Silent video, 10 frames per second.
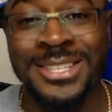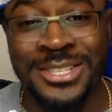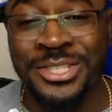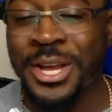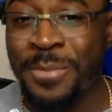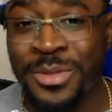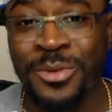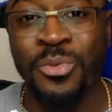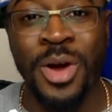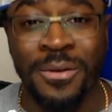gem in
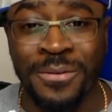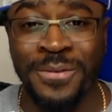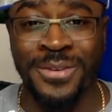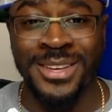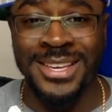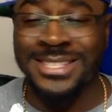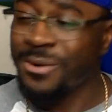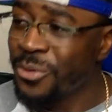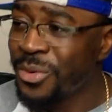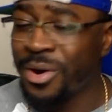the rough. Is that
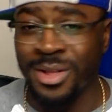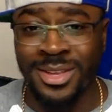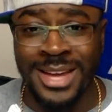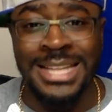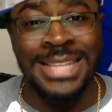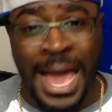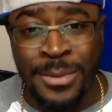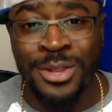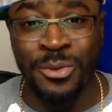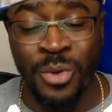what we call it? A
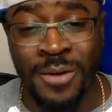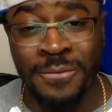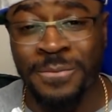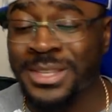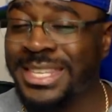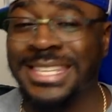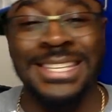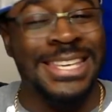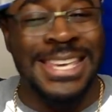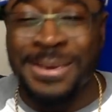diamond in the rough?
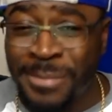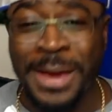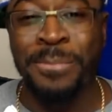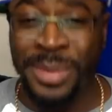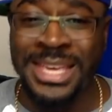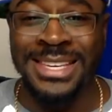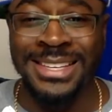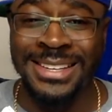He might be.